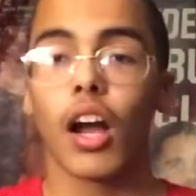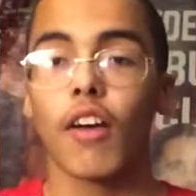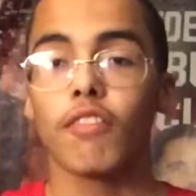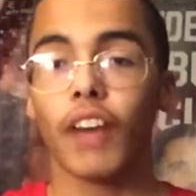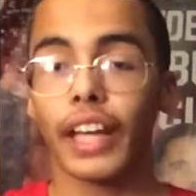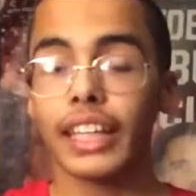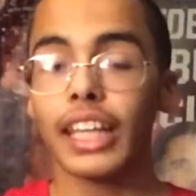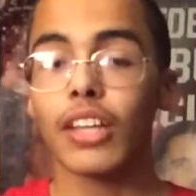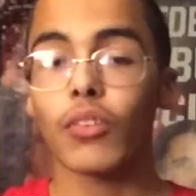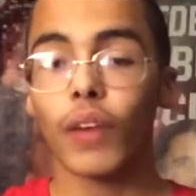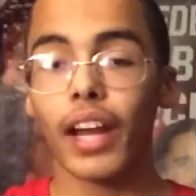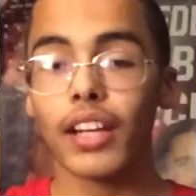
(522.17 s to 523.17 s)

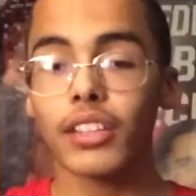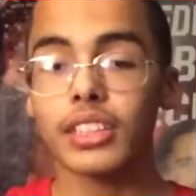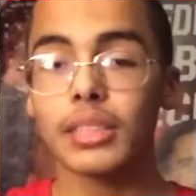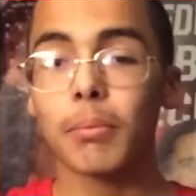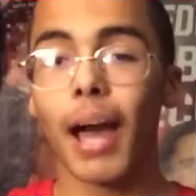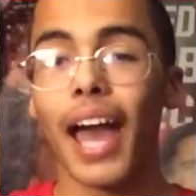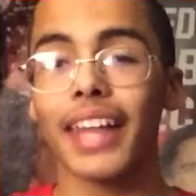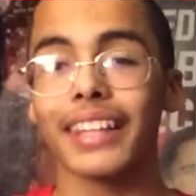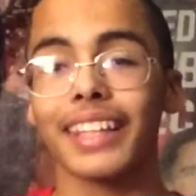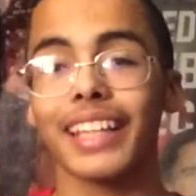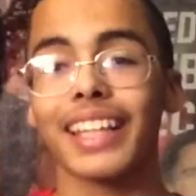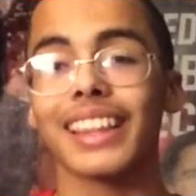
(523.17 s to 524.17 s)
Viking Raiders, but I
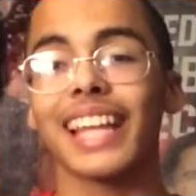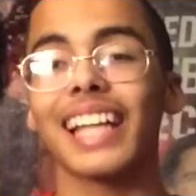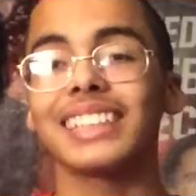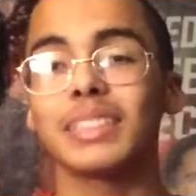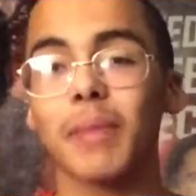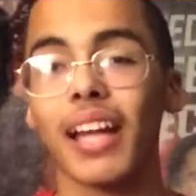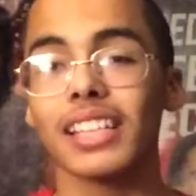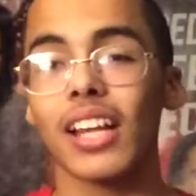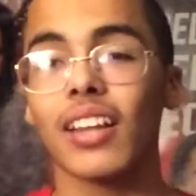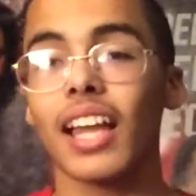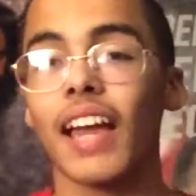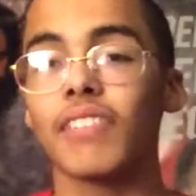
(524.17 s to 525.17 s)
think that
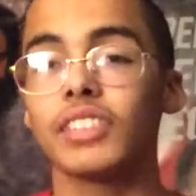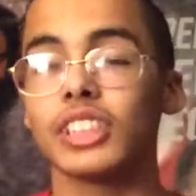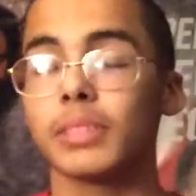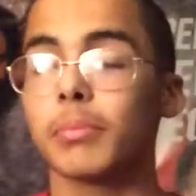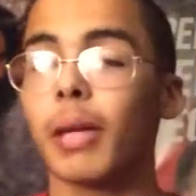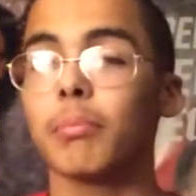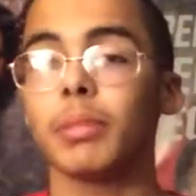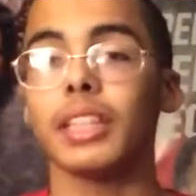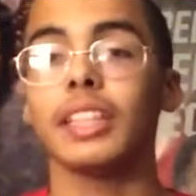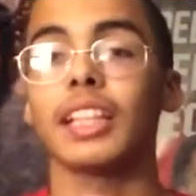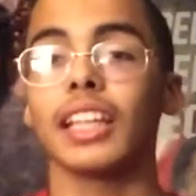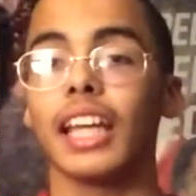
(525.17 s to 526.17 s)
SmackDown Live just might be
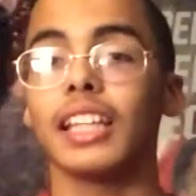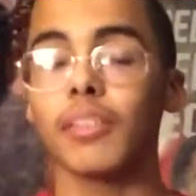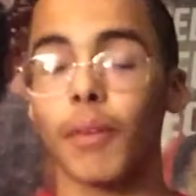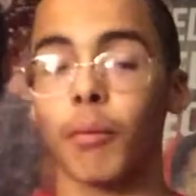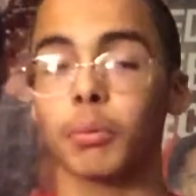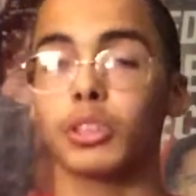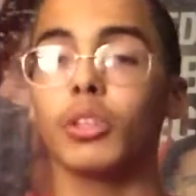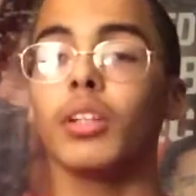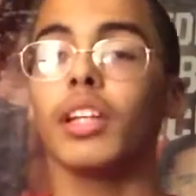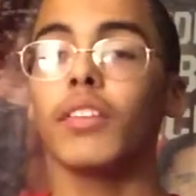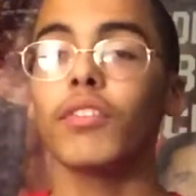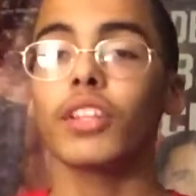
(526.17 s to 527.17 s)
the land of
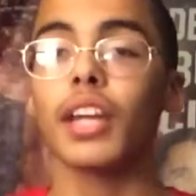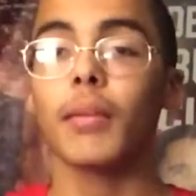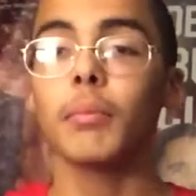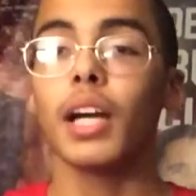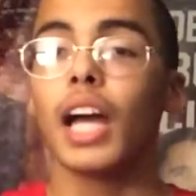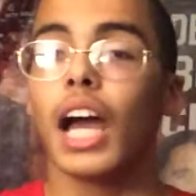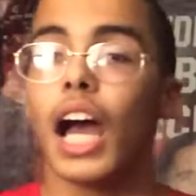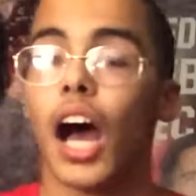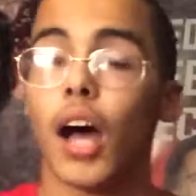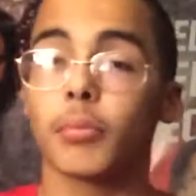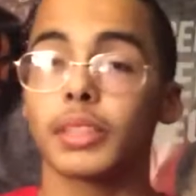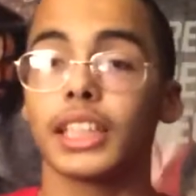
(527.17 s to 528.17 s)
opportunity for them,
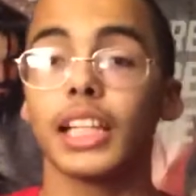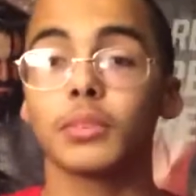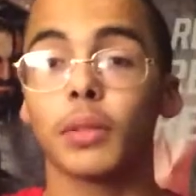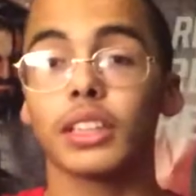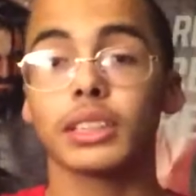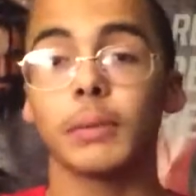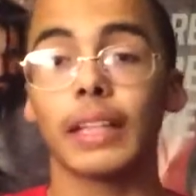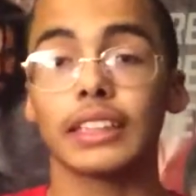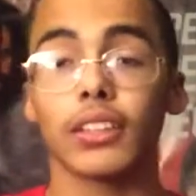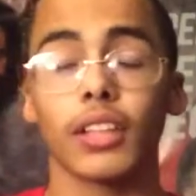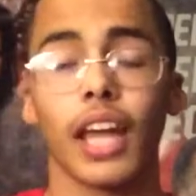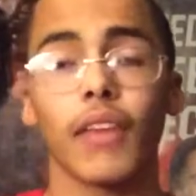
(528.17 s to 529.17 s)
because that's what
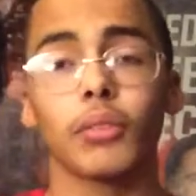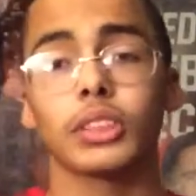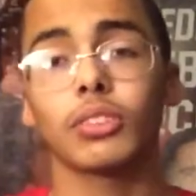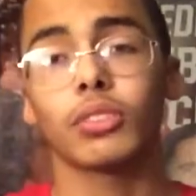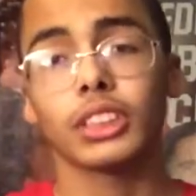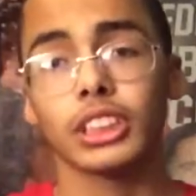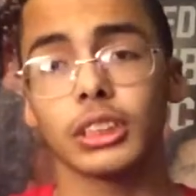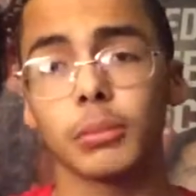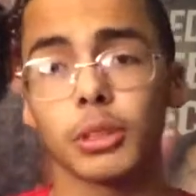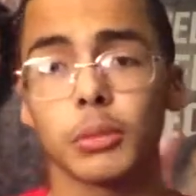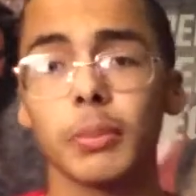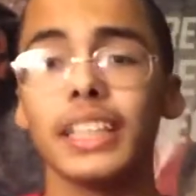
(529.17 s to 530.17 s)
SmackDown Live was originally
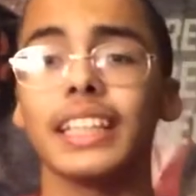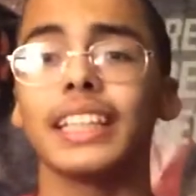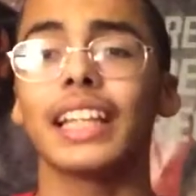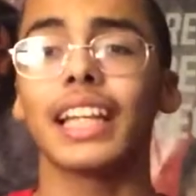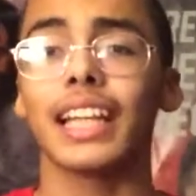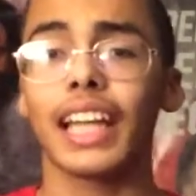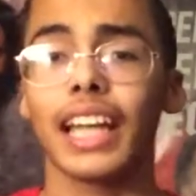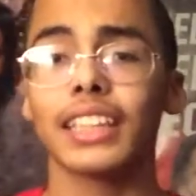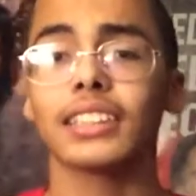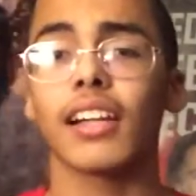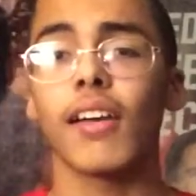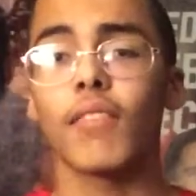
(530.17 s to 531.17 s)
supposed to be, the
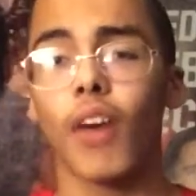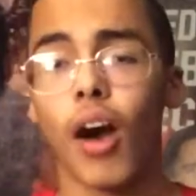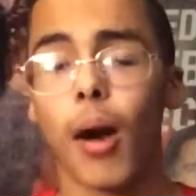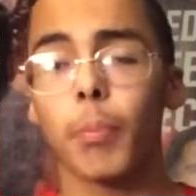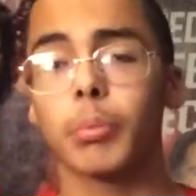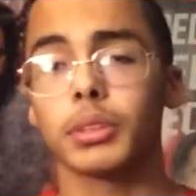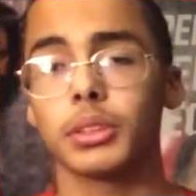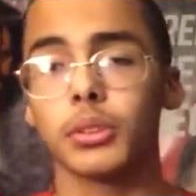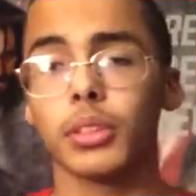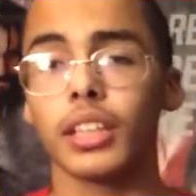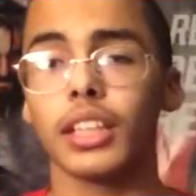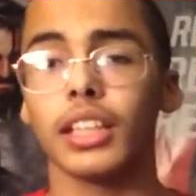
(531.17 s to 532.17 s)
land of
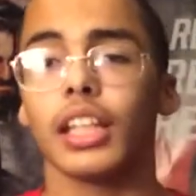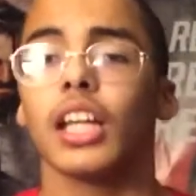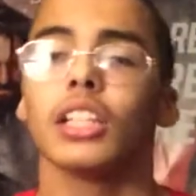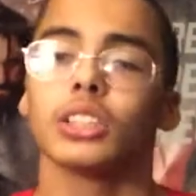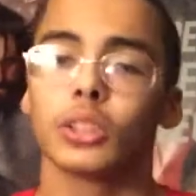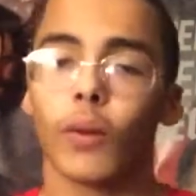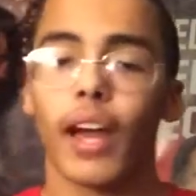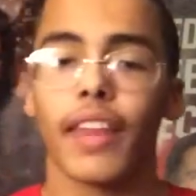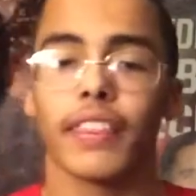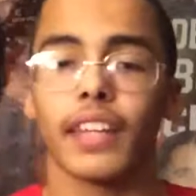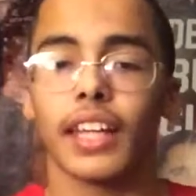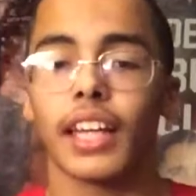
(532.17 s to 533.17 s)
opportunity. So I
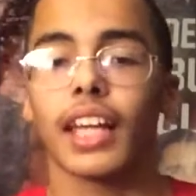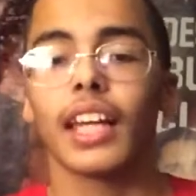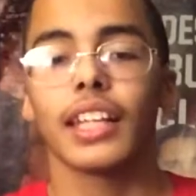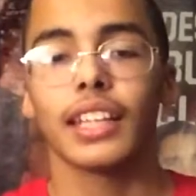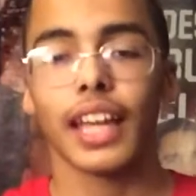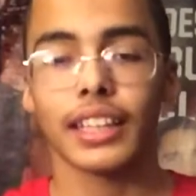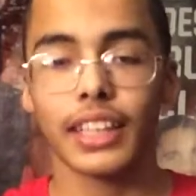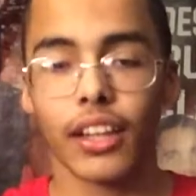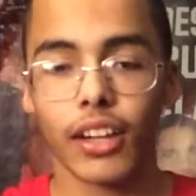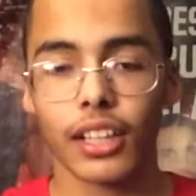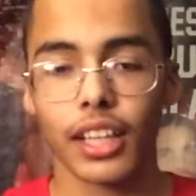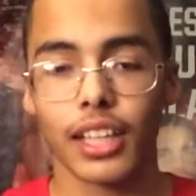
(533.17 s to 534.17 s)
think that they're
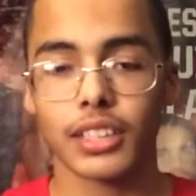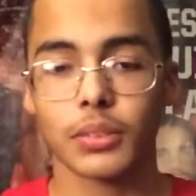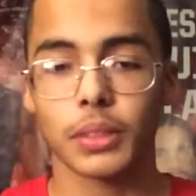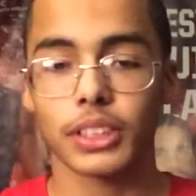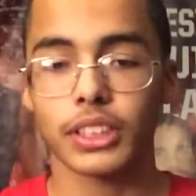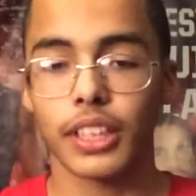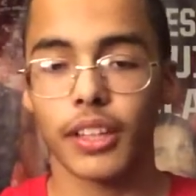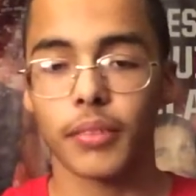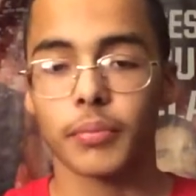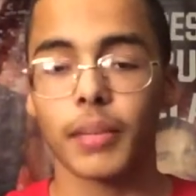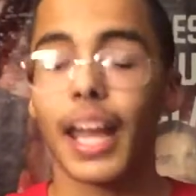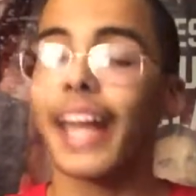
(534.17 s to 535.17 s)
going to get switched there
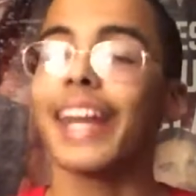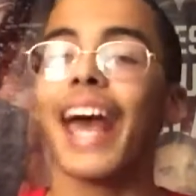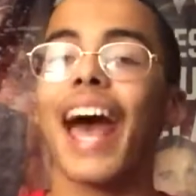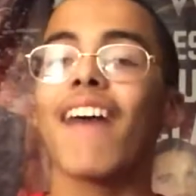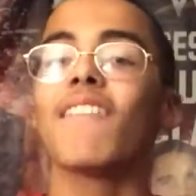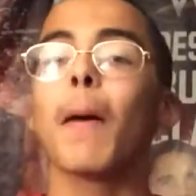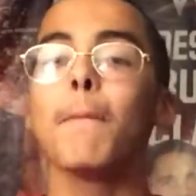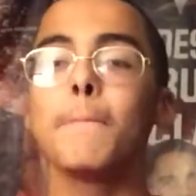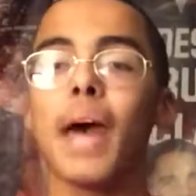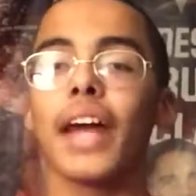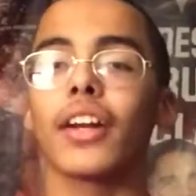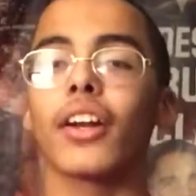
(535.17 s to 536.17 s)
and have
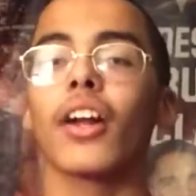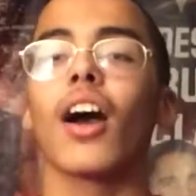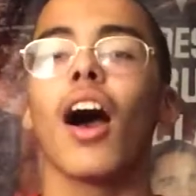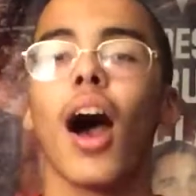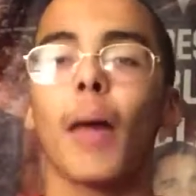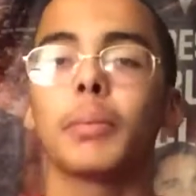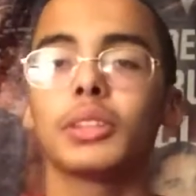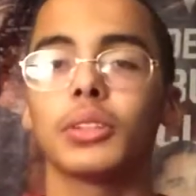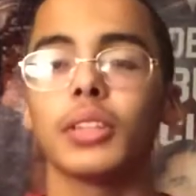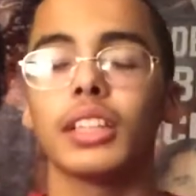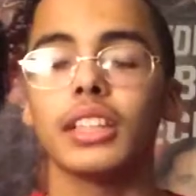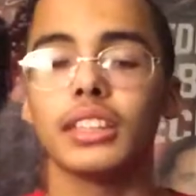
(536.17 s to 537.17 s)
better
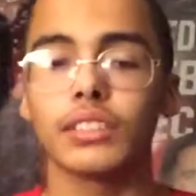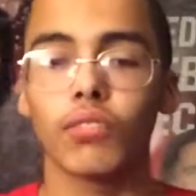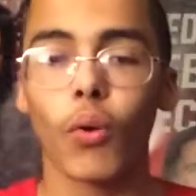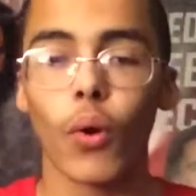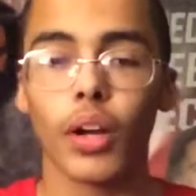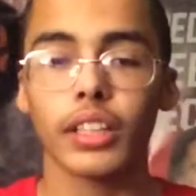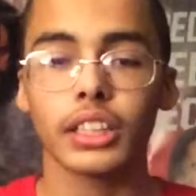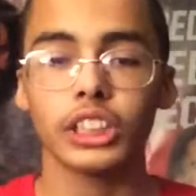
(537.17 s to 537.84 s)
opportunities for the